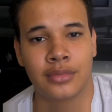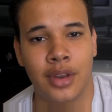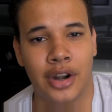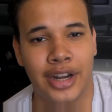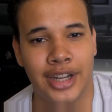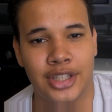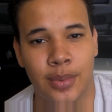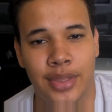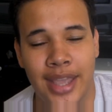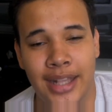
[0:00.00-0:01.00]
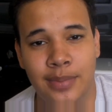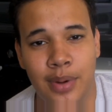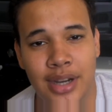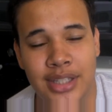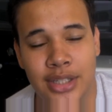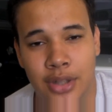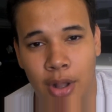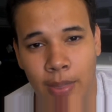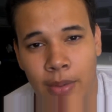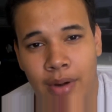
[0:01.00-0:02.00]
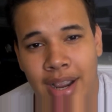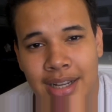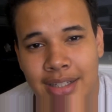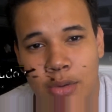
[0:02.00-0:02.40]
Alright guys, so with gas prices on the rise